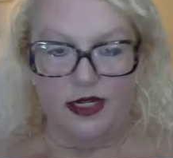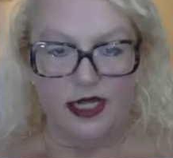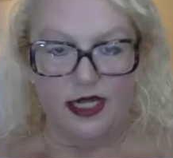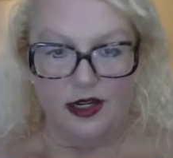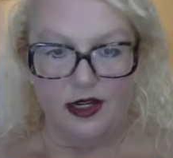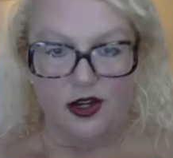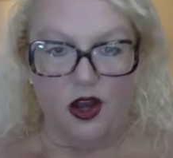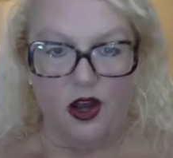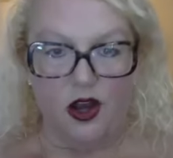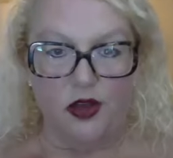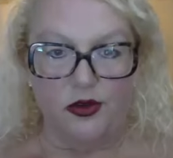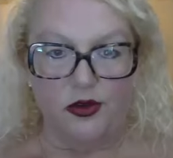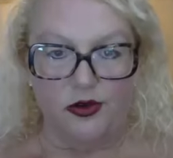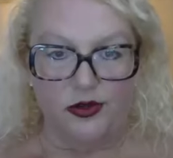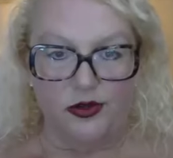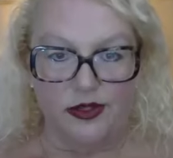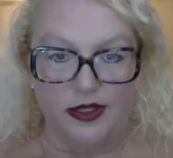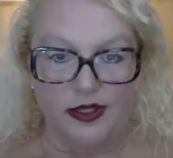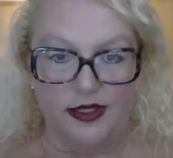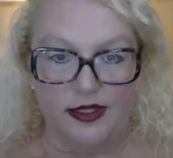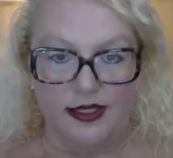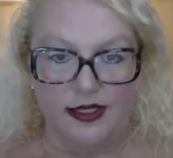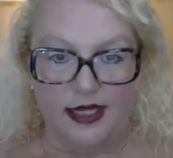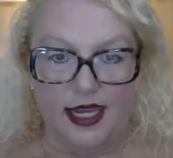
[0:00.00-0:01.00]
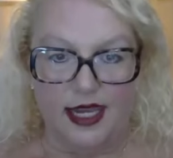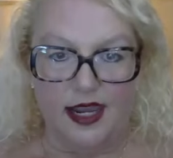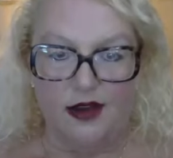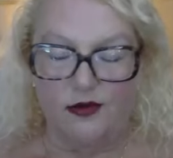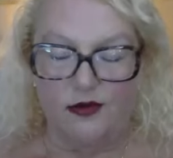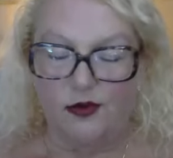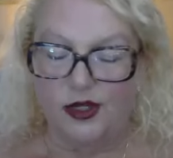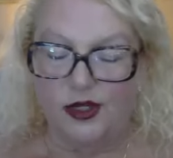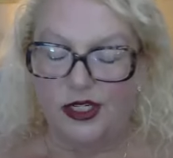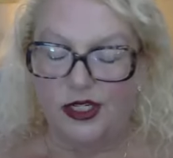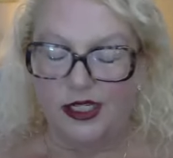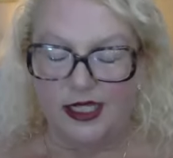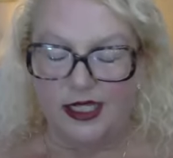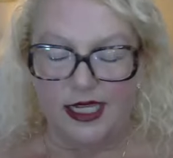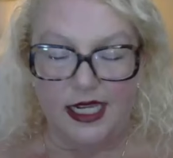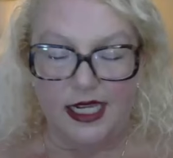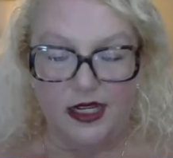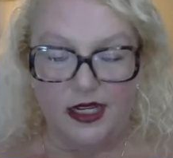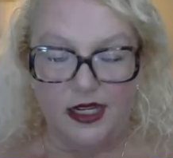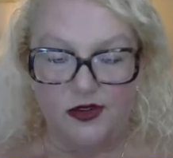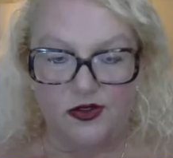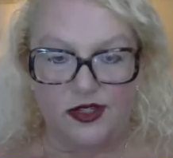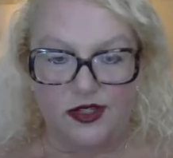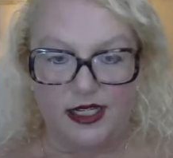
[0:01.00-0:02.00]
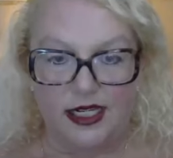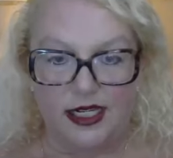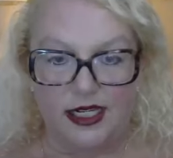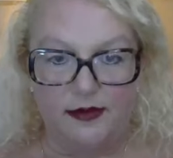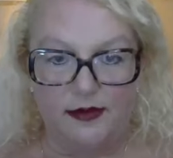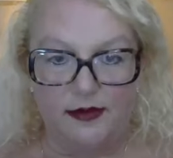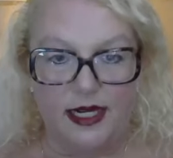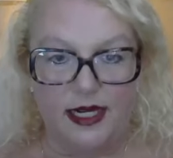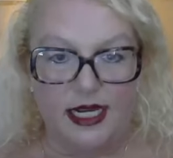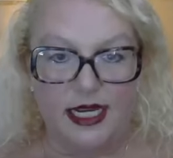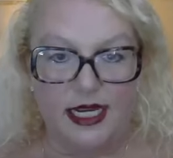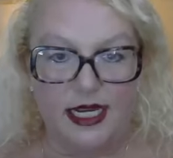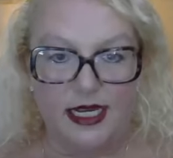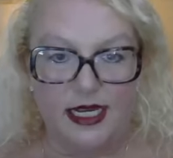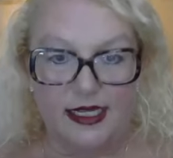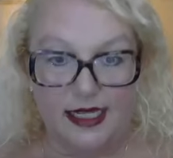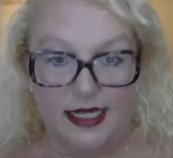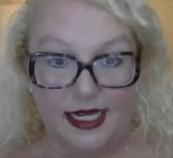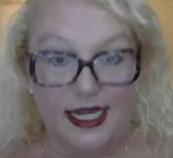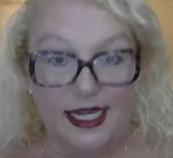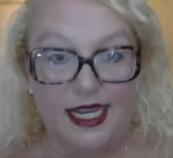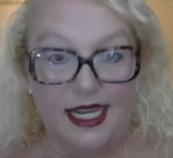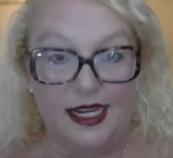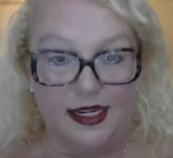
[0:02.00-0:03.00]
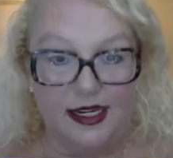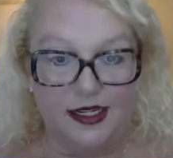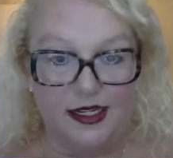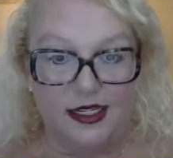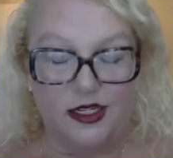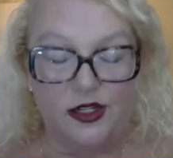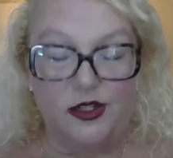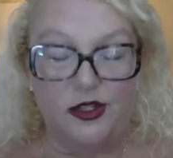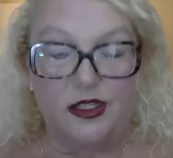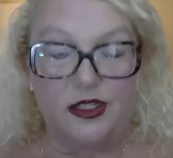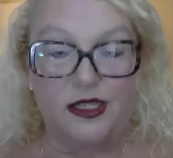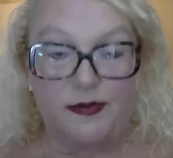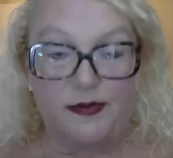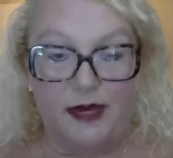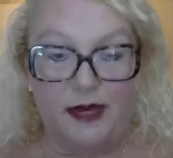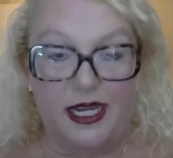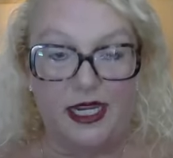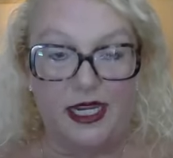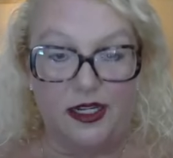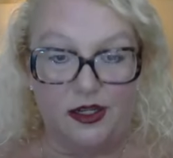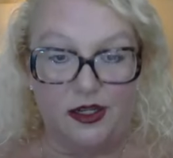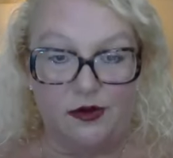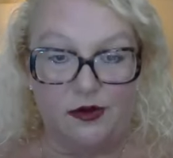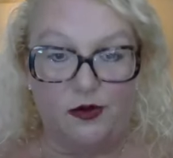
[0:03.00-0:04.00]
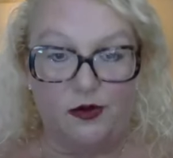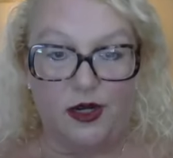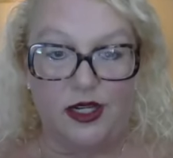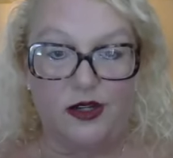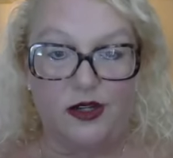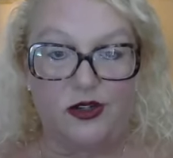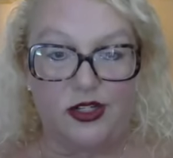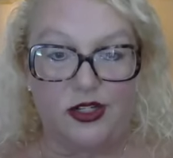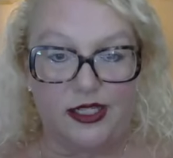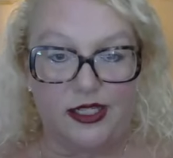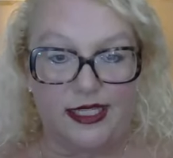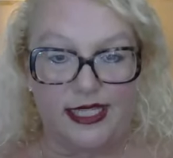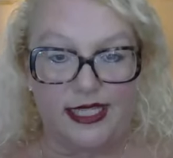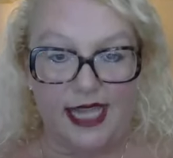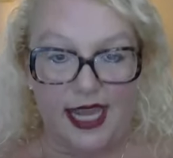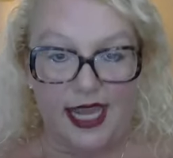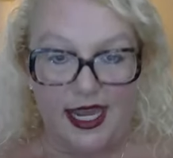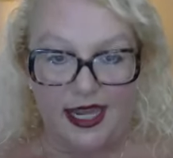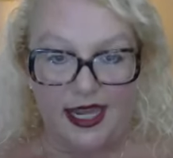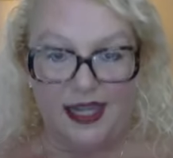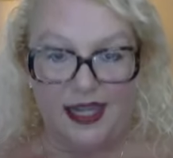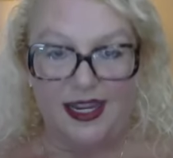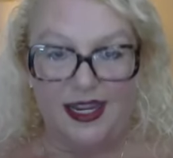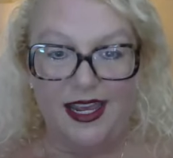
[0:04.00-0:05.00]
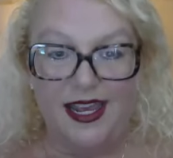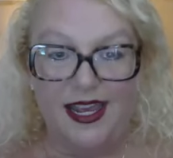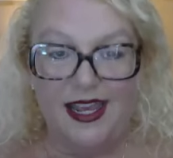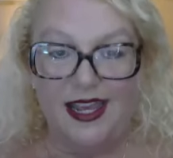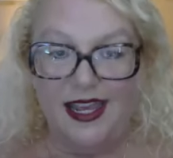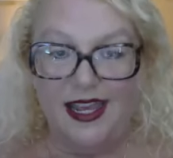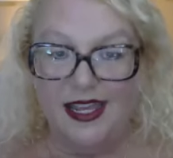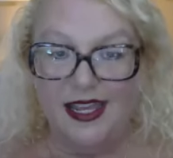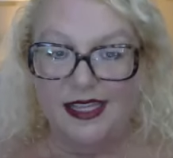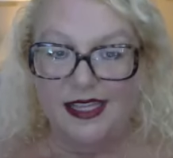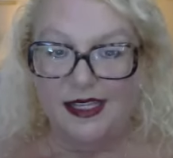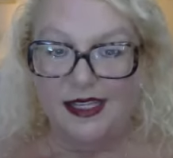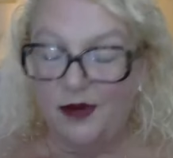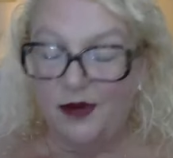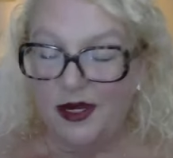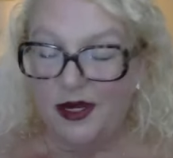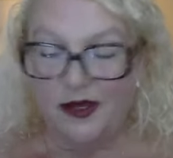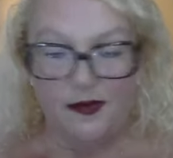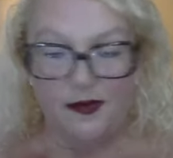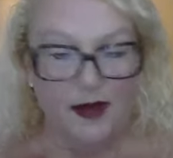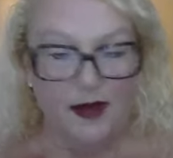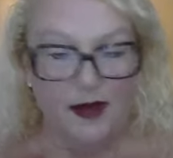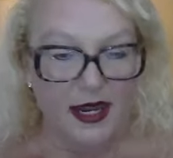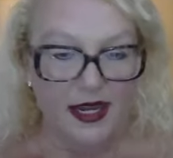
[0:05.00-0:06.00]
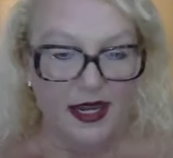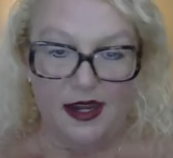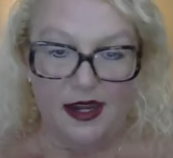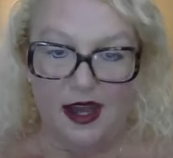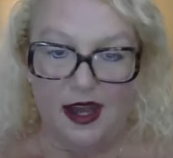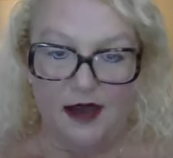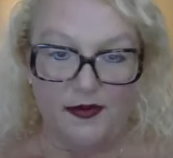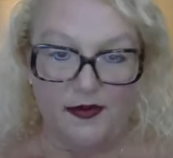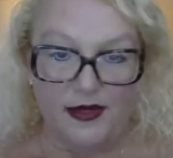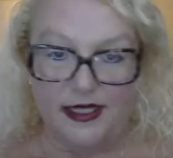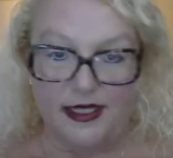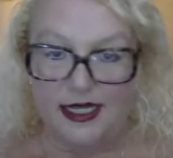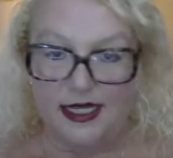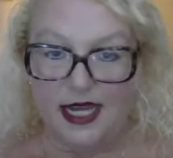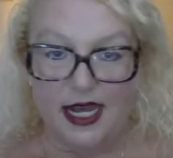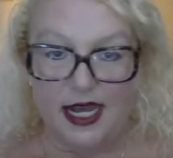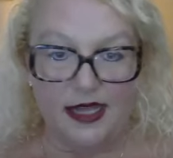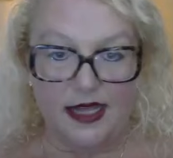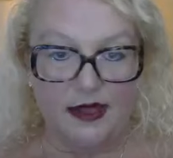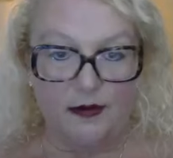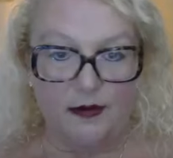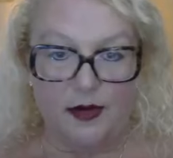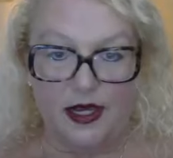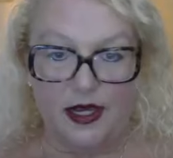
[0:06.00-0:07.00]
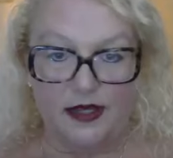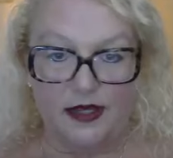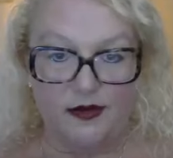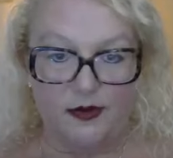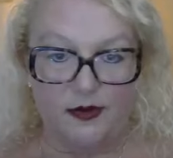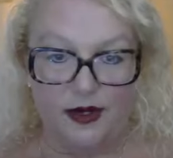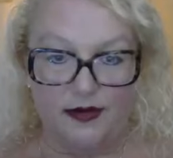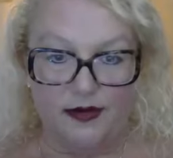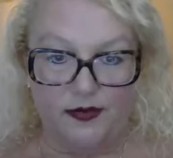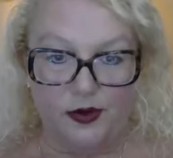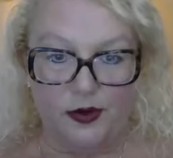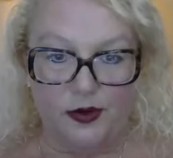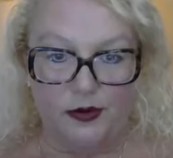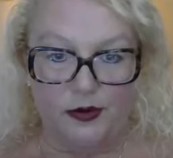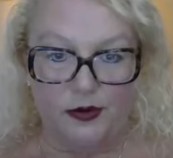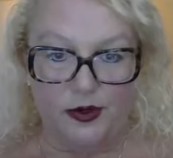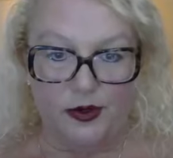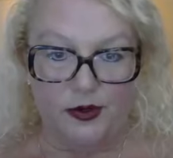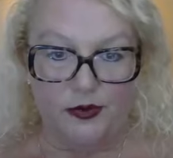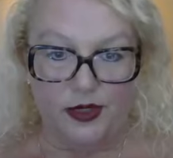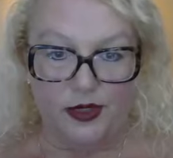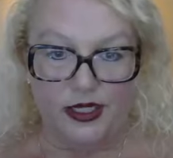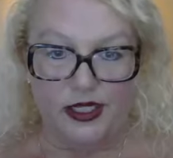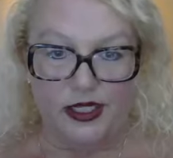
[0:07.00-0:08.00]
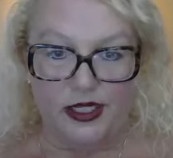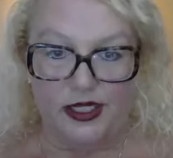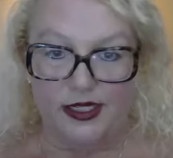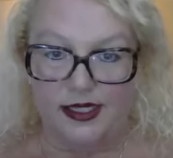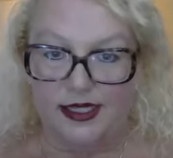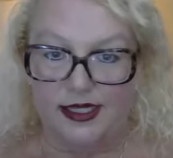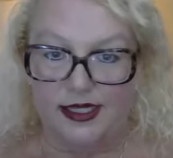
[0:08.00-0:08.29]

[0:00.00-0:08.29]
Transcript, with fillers: $10, this account, which is interesting because, again, to, speaking to what you just said, sometimes paying it off is not the best way mm-hmm. forward, which is